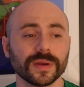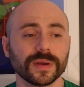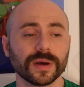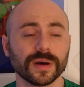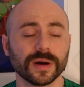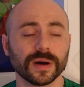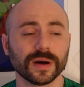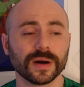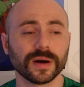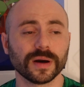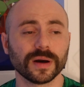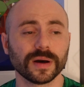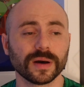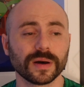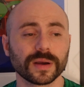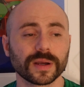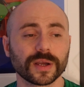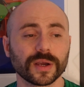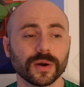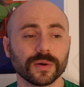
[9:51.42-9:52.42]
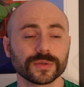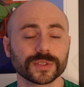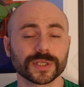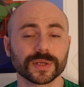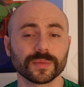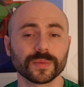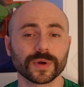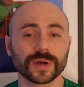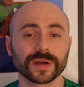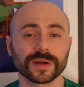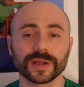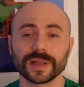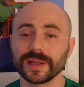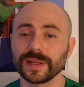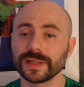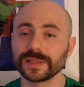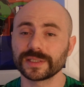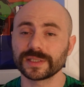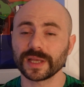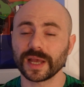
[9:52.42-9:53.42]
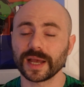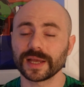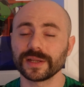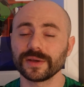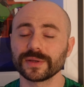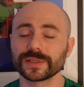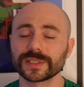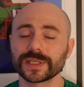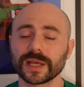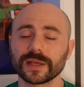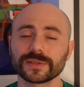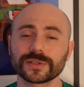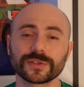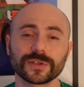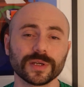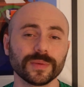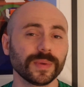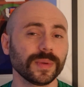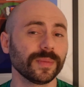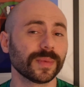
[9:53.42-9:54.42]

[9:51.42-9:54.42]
go somewhere. And I know it sounds creepy,